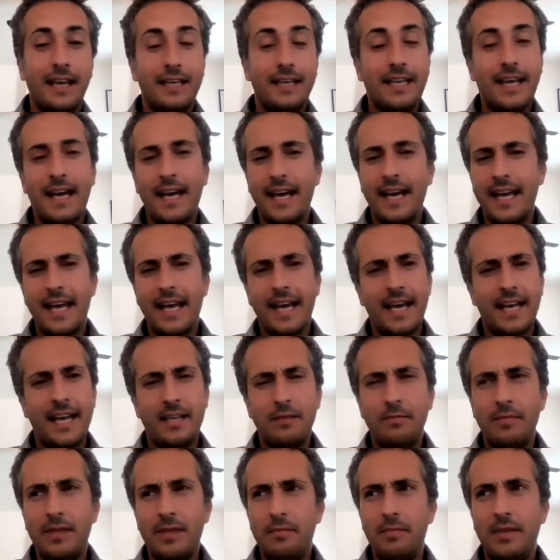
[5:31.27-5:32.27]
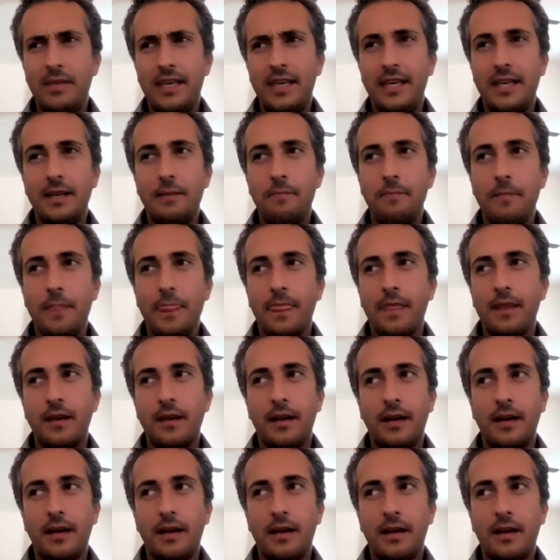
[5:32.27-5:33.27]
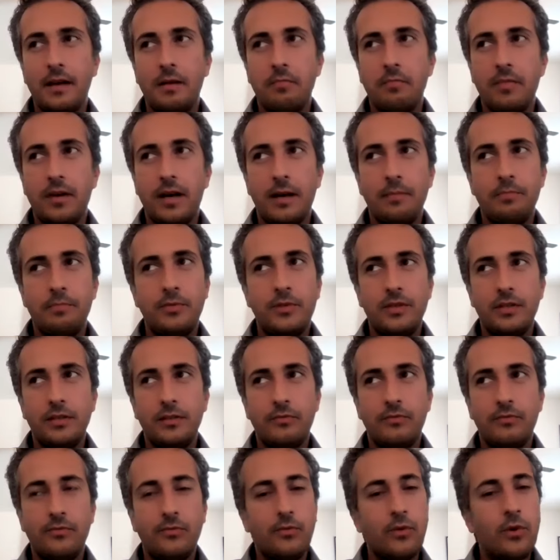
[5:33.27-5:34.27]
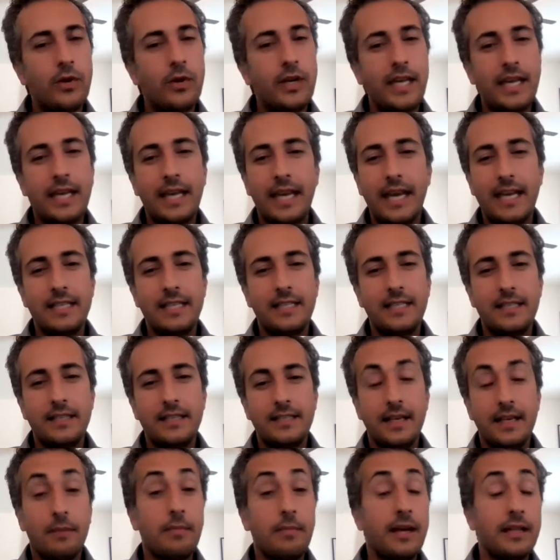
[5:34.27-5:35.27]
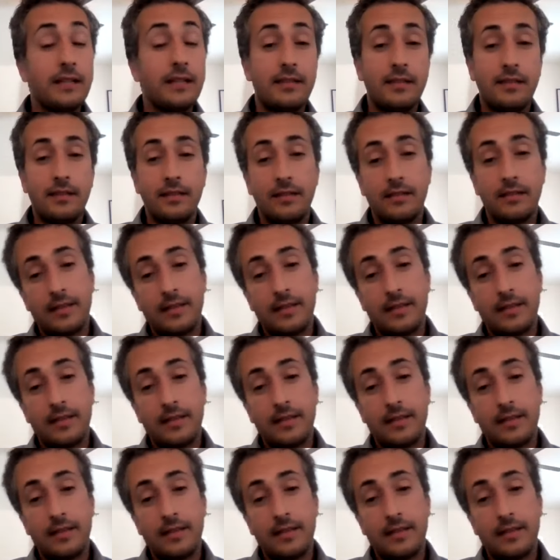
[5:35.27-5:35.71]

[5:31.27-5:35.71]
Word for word: And I had maybe um, up to 40 cases a month